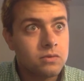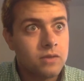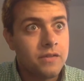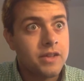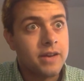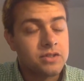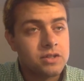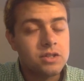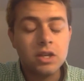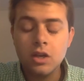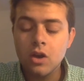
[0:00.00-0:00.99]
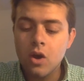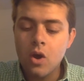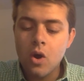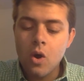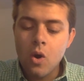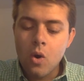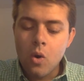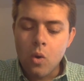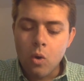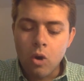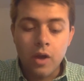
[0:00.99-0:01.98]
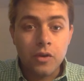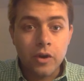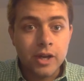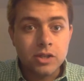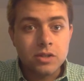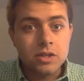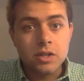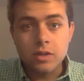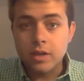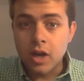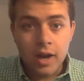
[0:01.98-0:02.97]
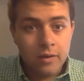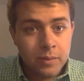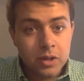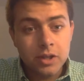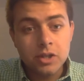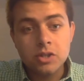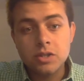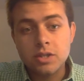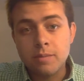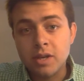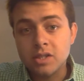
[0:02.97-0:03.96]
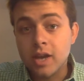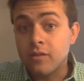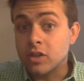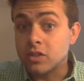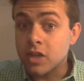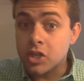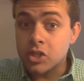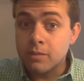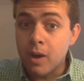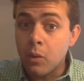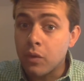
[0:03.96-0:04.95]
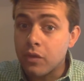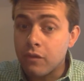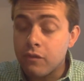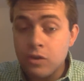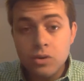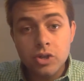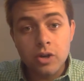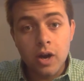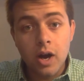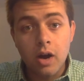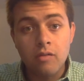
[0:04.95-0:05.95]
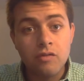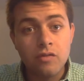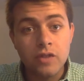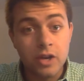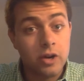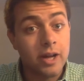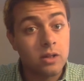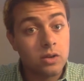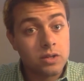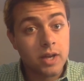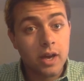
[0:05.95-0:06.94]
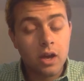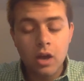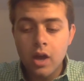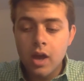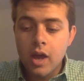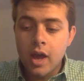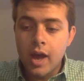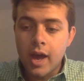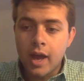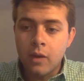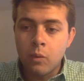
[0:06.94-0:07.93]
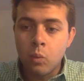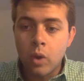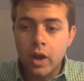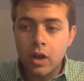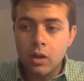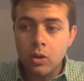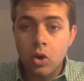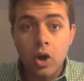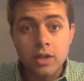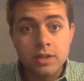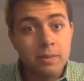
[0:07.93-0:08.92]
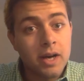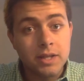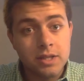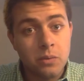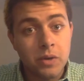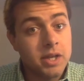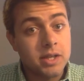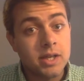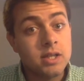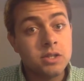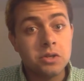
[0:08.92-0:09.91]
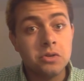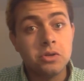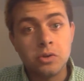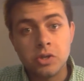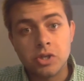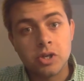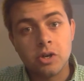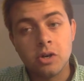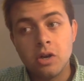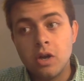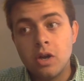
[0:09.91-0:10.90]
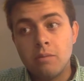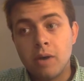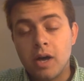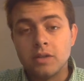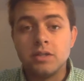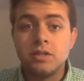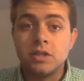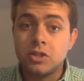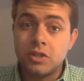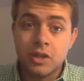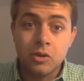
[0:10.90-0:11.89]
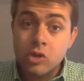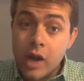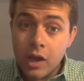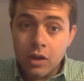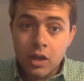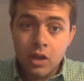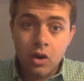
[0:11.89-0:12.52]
at the FCC, or other agencies, non-governmental agencies, and basically having discussion about what the future of the internet looks like and what laws and policies that we need to institute to ensure policies such as net neutrality